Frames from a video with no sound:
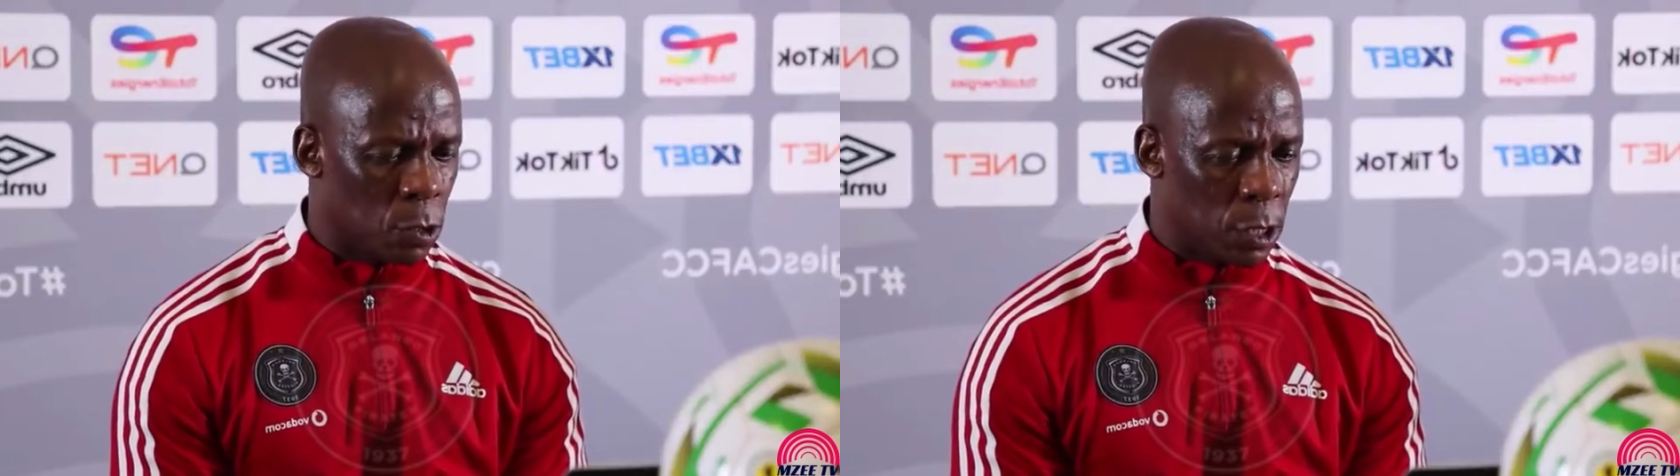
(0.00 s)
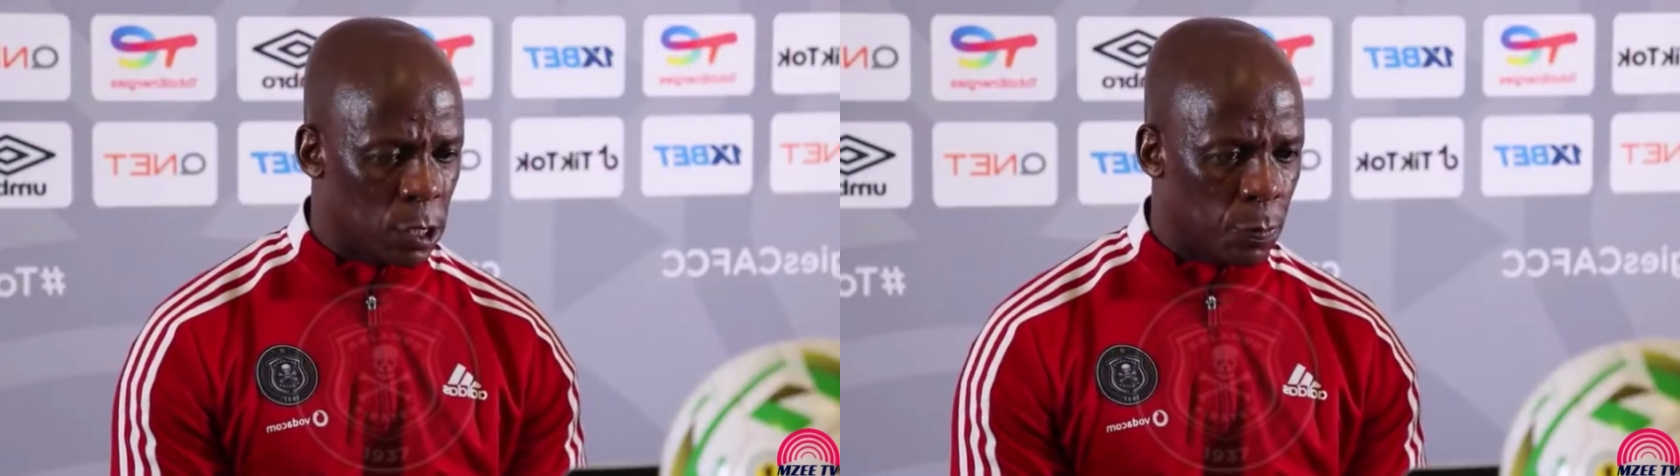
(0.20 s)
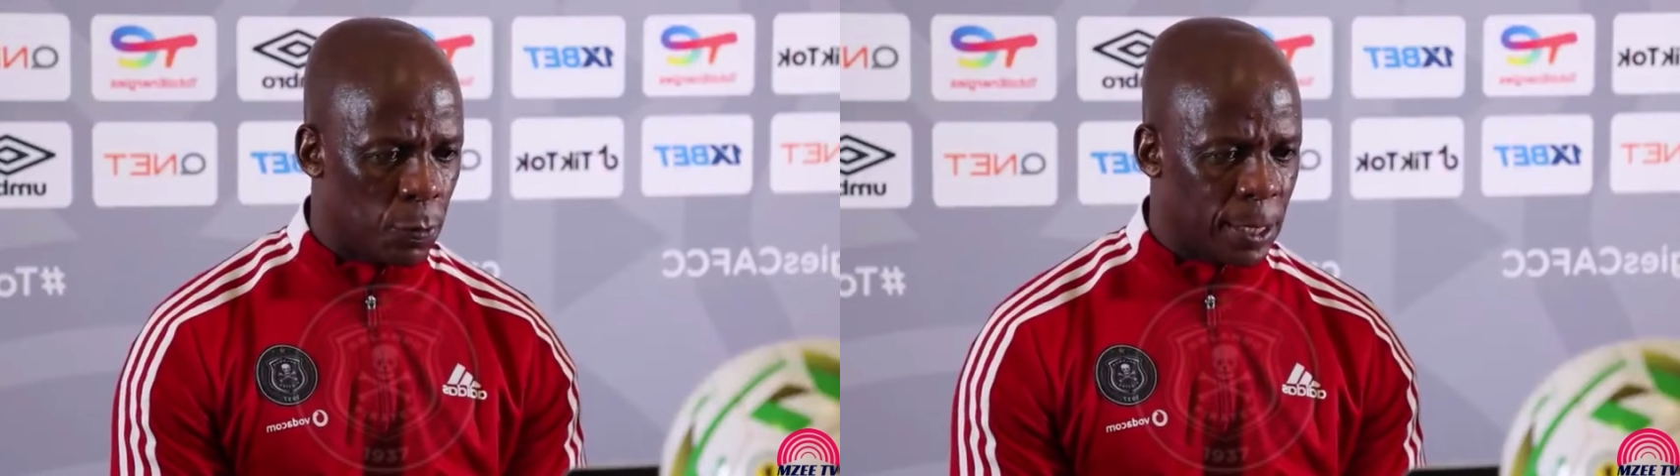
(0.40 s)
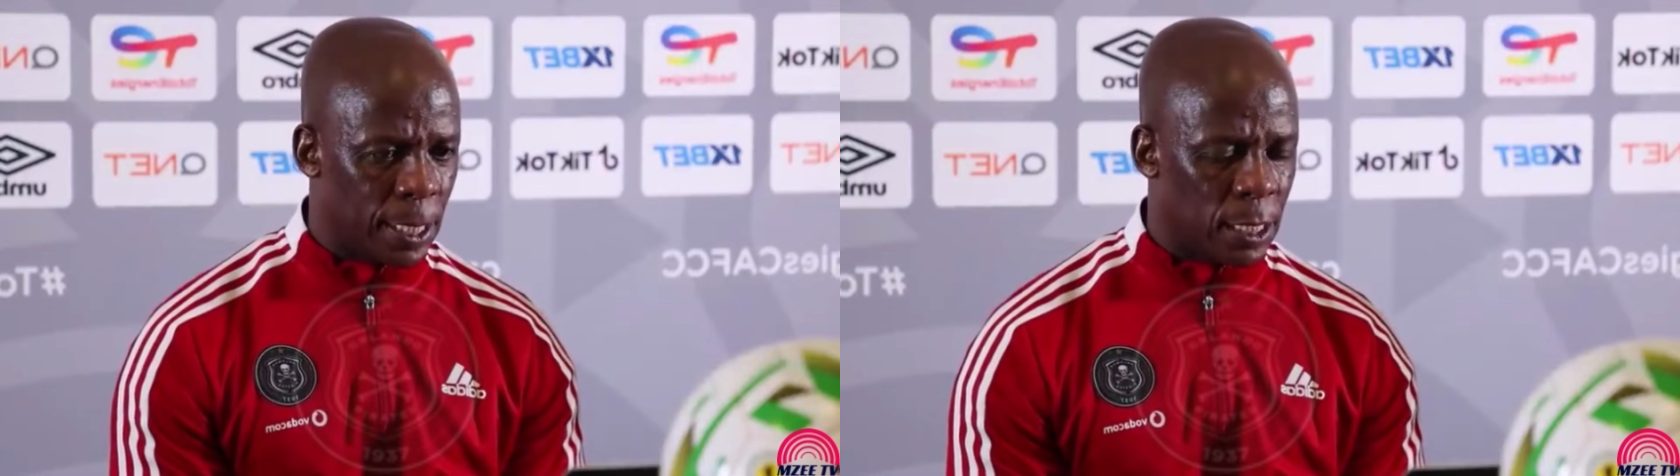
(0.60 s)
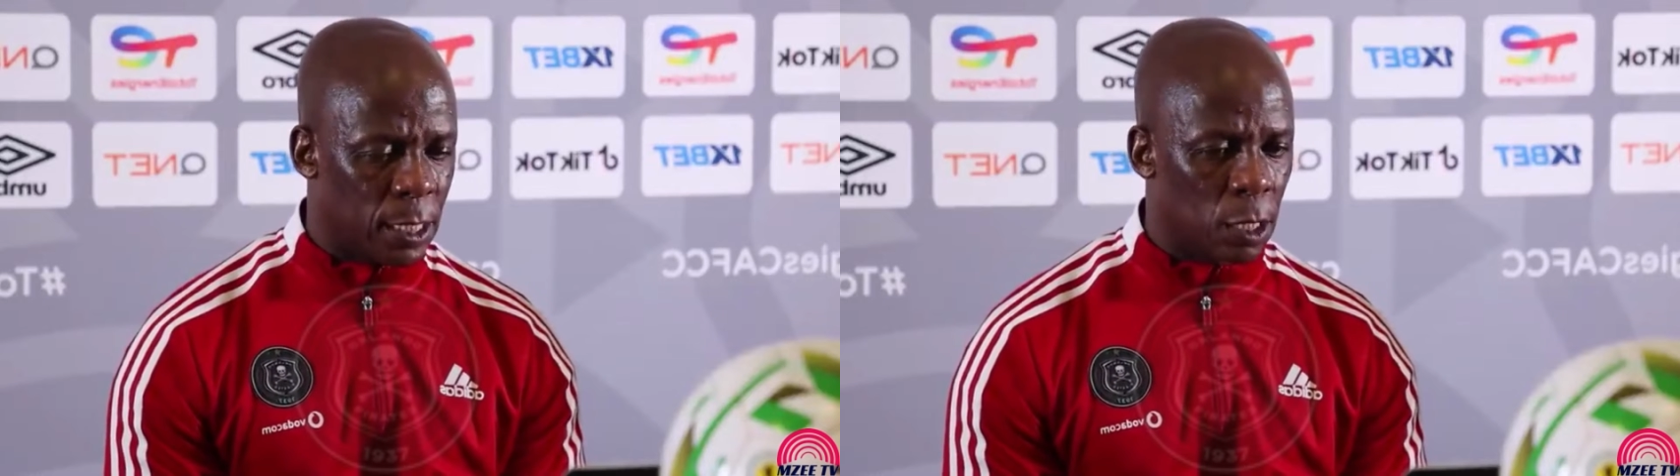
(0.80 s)
So it's
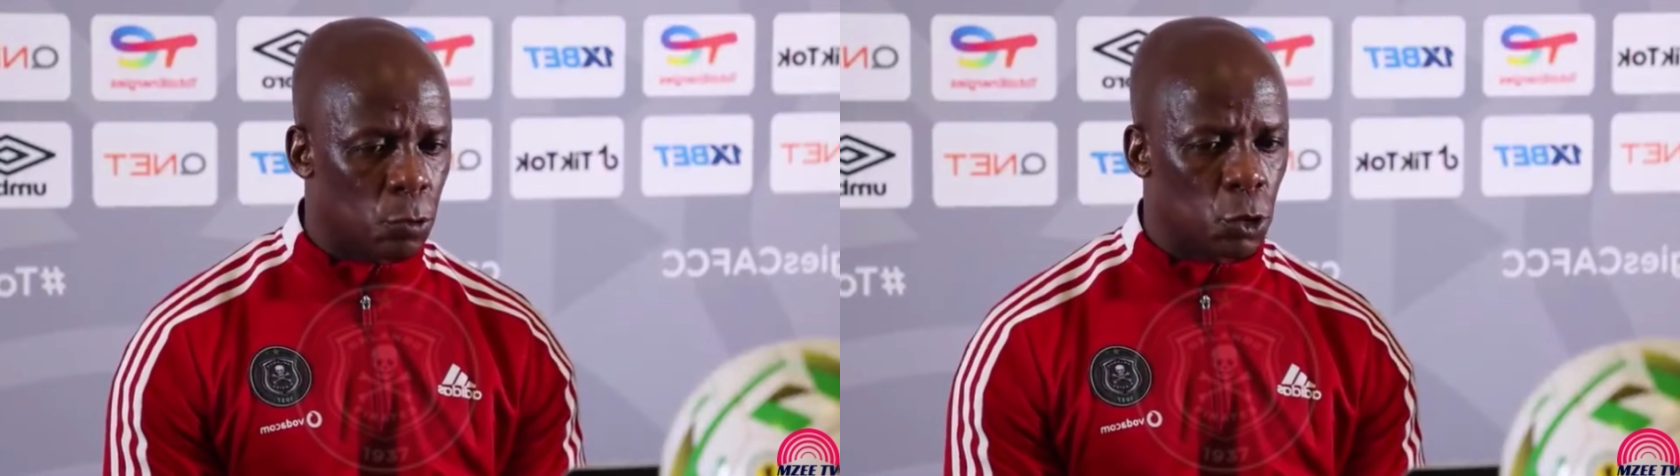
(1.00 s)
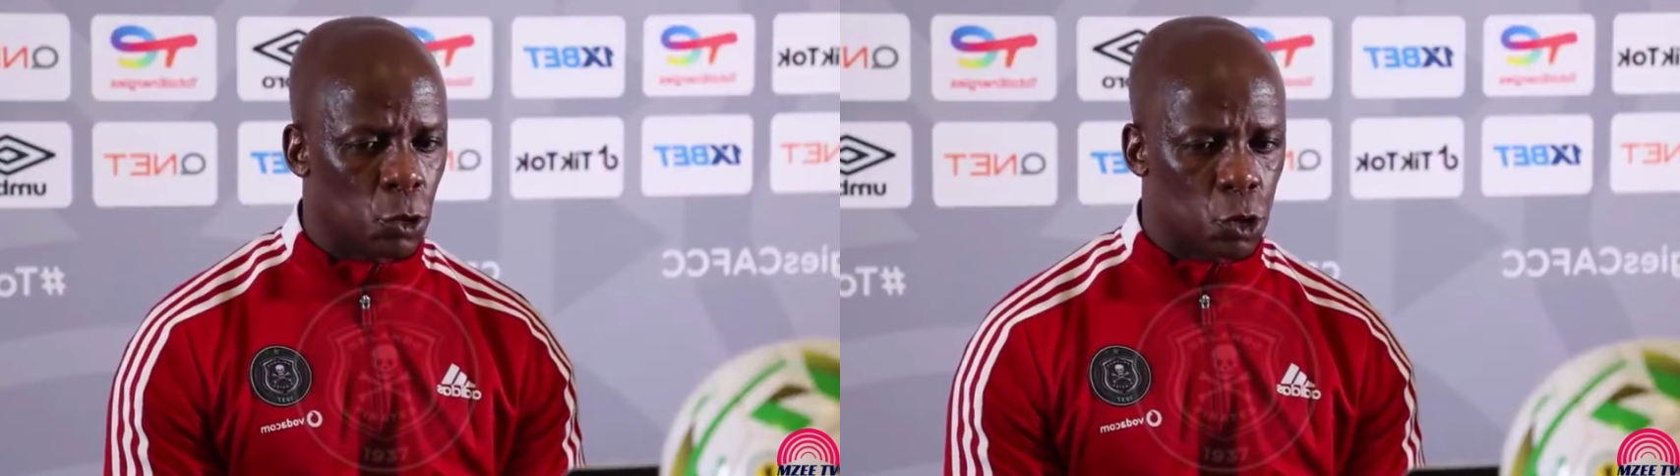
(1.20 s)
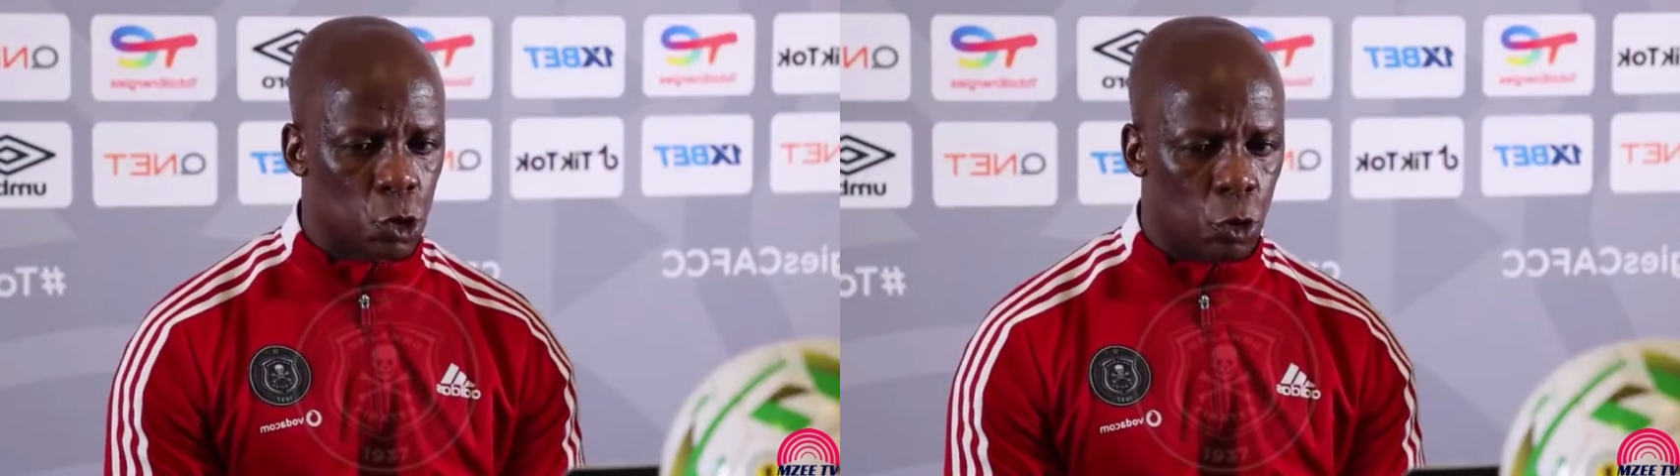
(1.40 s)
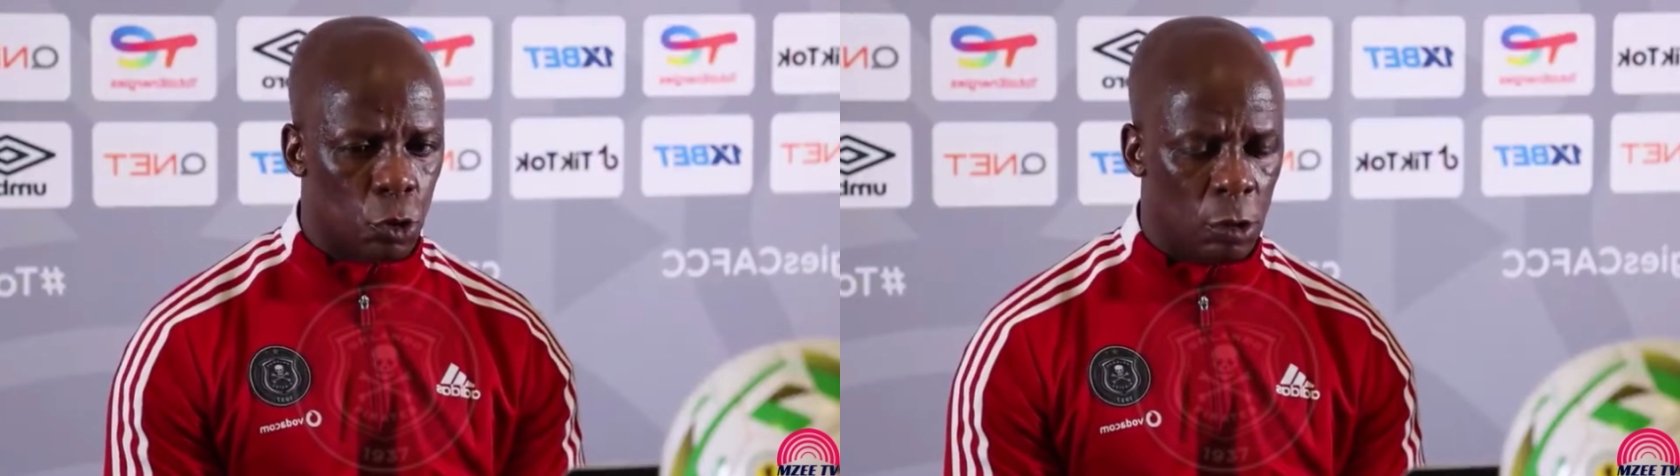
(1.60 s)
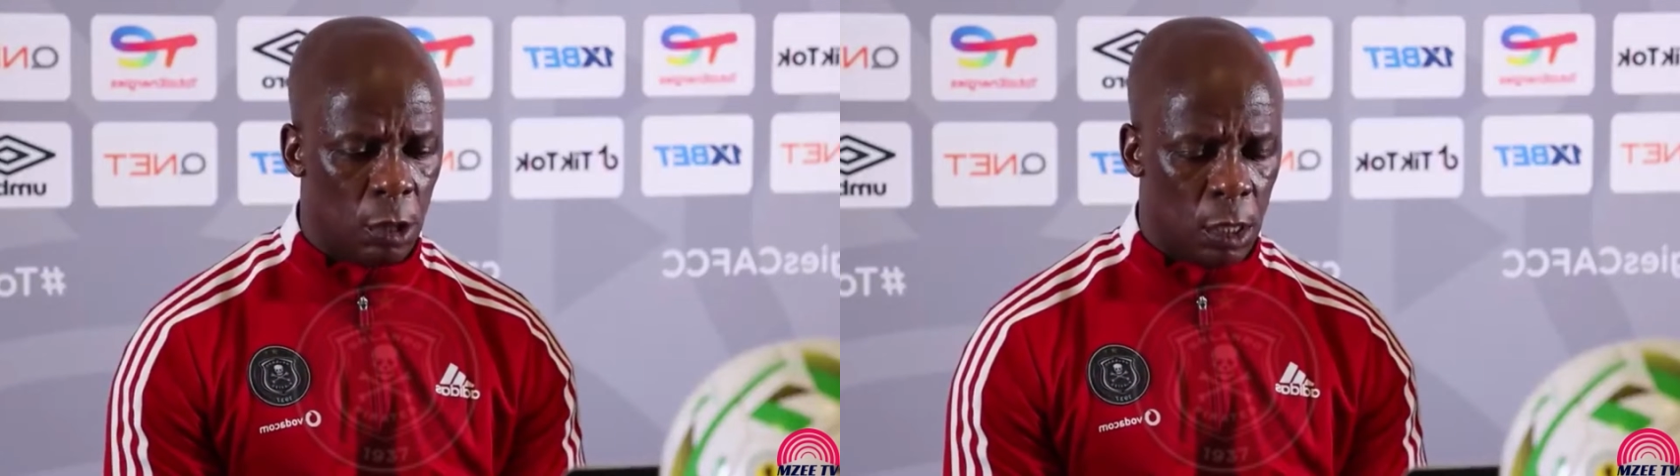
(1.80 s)
important that we should score.